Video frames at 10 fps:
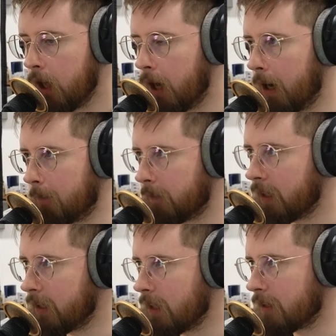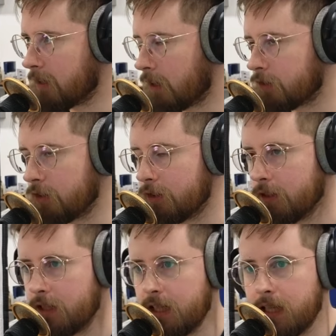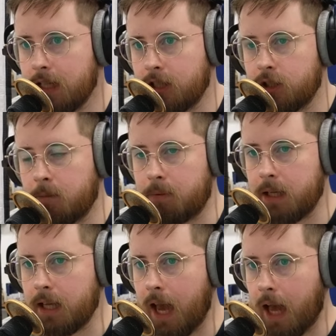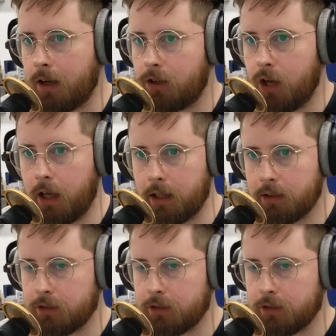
Um, it doesn't right. need to be at night,